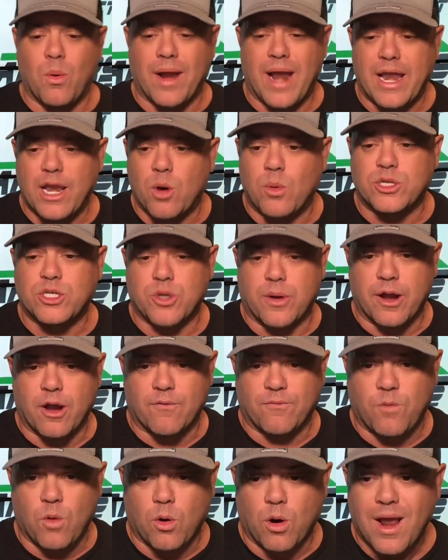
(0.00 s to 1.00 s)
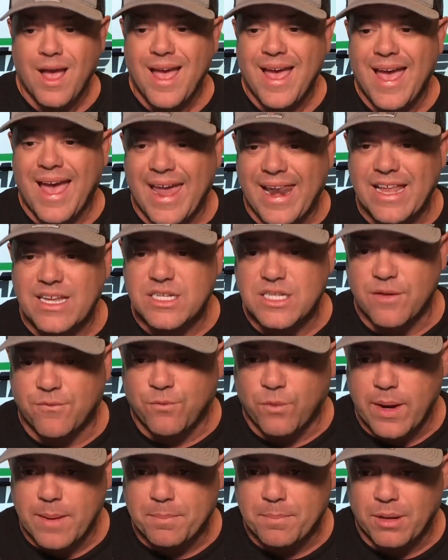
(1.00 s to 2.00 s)
I know what you're here for, and it's the
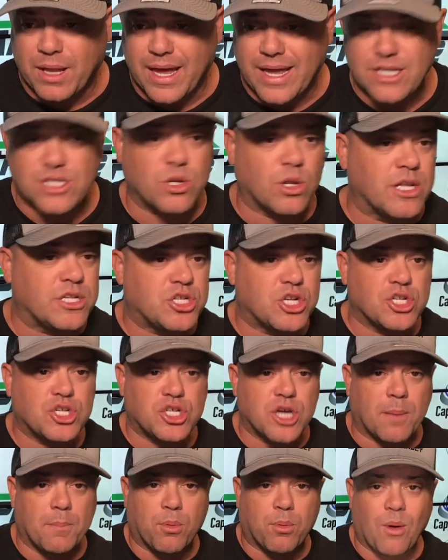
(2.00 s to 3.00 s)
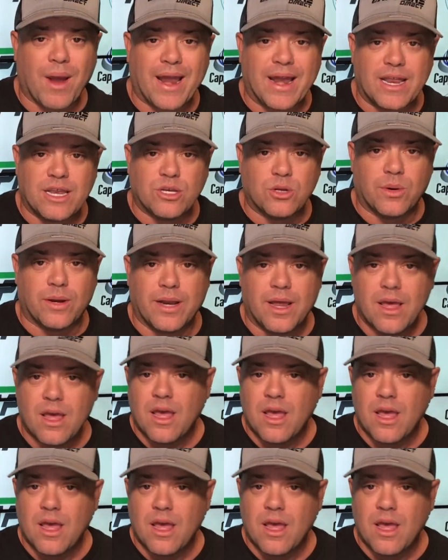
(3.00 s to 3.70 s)
free play. So let's just jump right into it.